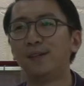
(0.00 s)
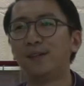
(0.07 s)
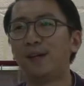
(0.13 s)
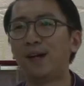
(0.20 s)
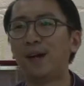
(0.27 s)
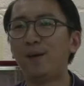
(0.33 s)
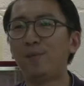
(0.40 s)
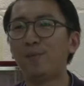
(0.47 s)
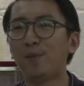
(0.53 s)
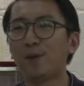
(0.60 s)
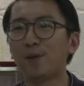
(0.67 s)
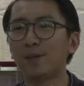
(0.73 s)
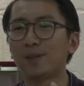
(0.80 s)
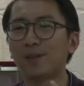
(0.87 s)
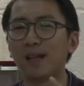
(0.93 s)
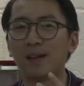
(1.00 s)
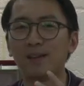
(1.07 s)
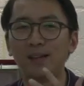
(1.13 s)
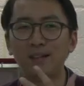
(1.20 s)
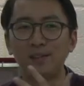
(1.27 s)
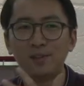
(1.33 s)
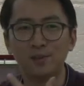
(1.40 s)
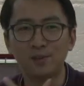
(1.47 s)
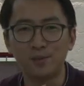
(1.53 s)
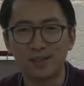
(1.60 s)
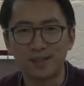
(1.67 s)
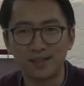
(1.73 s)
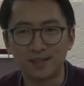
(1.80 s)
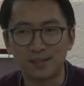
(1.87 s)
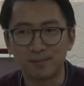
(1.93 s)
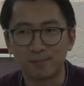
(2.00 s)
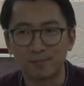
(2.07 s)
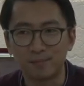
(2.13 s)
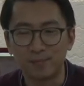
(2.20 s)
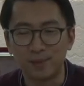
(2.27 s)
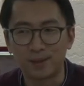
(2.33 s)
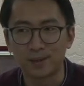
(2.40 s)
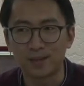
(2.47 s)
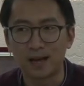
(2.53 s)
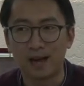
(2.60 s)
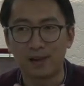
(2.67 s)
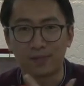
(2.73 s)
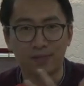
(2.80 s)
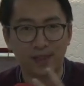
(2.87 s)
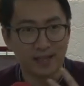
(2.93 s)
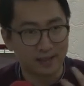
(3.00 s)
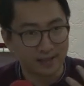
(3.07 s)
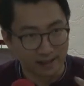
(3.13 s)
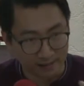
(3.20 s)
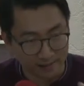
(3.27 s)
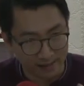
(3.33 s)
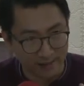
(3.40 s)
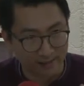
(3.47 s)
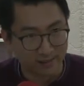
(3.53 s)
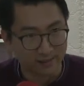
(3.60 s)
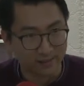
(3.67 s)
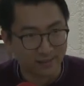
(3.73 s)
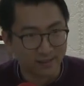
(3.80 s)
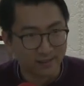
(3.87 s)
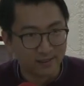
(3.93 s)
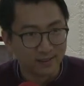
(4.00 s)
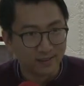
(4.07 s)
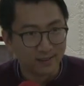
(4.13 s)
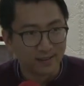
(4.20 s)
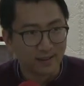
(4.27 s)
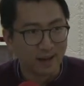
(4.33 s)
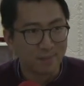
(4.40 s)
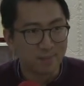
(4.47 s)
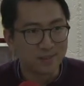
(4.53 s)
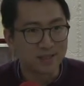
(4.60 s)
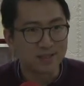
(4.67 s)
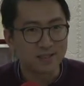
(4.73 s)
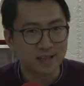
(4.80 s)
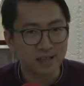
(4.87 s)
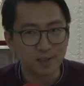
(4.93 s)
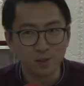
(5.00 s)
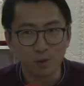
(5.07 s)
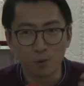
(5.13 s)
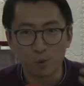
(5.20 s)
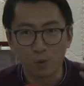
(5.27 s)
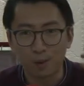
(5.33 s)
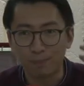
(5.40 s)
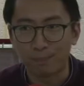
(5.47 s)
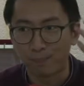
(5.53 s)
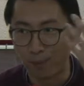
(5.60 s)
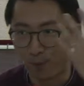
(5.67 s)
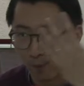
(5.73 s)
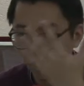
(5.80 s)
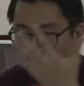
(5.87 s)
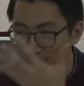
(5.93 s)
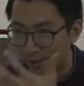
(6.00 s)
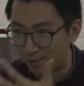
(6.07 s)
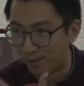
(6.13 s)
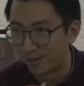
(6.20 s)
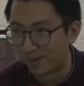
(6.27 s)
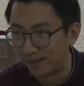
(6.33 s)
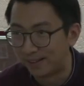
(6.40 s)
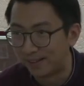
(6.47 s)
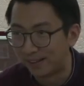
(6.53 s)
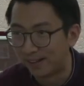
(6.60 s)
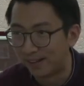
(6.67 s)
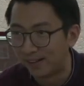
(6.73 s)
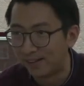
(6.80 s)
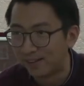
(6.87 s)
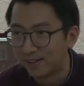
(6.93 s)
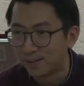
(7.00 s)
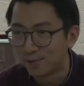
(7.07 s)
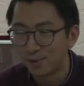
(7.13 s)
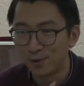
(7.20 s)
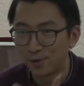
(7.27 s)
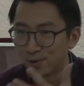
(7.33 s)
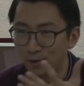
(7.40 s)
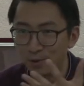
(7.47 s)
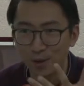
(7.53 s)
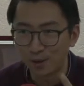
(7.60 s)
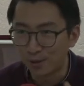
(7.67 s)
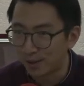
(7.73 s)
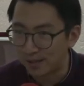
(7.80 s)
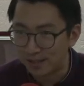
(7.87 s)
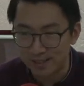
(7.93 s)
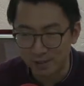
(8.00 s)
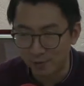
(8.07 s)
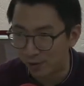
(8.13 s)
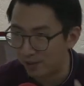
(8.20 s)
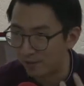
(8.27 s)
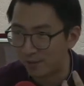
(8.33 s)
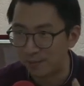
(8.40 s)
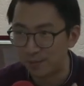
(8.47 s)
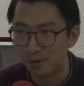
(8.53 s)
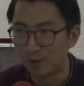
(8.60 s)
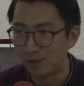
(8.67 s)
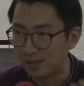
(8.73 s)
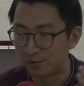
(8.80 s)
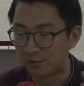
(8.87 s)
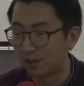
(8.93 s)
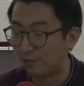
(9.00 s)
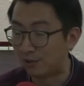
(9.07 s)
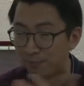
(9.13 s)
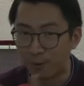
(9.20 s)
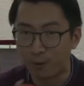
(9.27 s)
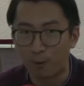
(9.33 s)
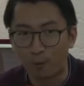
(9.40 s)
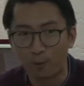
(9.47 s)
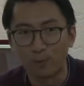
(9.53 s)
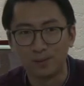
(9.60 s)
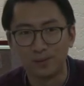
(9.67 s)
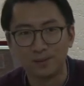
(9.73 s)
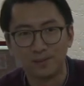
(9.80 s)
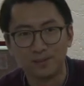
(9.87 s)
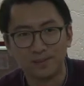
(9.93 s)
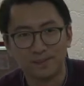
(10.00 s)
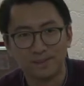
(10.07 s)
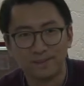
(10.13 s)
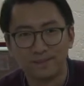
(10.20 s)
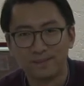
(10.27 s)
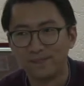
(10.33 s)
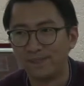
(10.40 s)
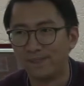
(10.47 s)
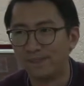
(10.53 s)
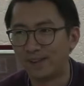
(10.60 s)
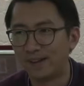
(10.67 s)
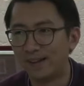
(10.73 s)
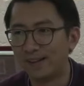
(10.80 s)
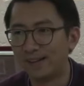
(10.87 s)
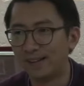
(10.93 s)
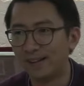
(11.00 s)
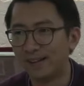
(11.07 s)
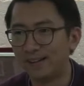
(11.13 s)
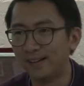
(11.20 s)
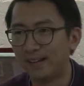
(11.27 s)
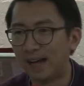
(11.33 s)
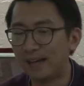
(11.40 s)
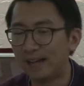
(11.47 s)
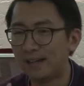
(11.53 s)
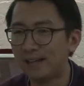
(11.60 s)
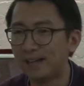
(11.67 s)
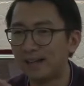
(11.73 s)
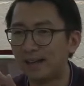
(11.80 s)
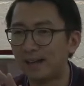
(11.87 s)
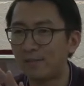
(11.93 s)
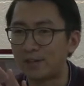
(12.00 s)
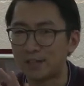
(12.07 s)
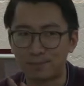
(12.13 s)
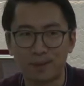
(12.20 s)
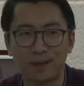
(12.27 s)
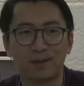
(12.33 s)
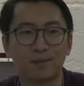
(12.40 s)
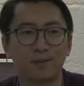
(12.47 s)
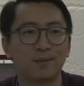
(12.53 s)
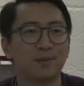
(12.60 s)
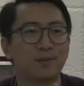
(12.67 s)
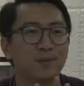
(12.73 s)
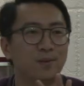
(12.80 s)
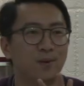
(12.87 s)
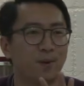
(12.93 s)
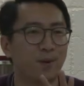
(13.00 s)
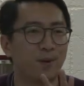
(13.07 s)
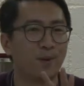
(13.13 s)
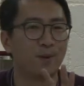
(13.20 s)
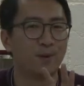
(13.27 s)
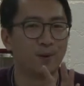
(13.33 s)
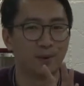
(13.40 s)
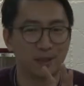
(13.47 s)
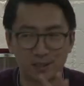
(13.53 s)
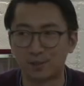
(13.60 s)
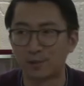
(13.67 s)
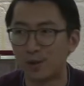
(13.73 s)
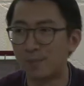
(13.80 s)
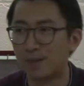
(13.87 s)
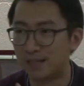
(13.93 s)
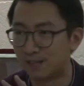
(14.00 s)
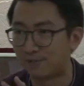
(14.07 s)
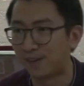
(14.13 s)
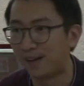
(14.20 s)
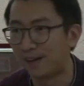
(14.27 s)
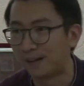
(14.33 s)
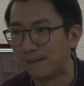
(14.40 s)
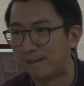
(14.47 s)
I'm not telling you this because I think like that. I'm just telling you what Paul is writing there. So you are not disagreeing with me, you're disagreeing with Paul. Okay? And I respect your disagreement, is fine.